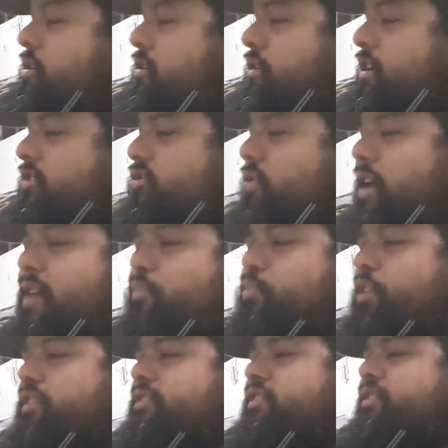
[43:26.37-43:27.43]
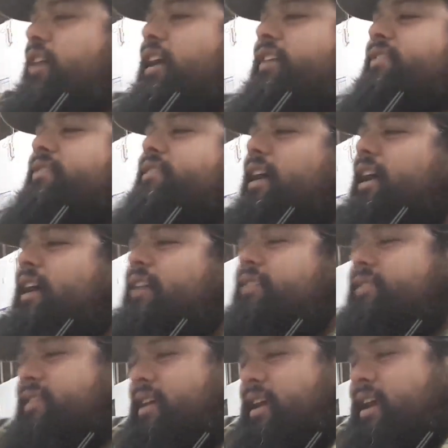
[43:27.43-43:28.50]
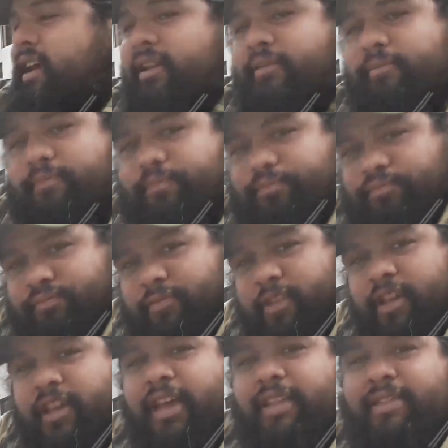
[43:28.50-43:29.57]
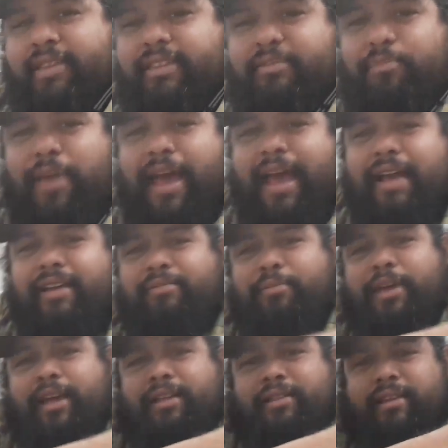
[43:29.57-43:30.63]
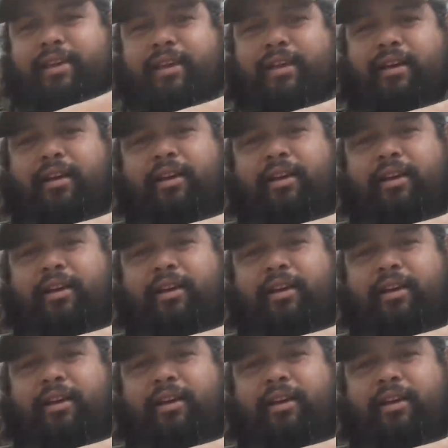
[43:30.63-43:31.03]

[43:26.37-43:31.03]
That's why I picked that size. And again, this bag is mainly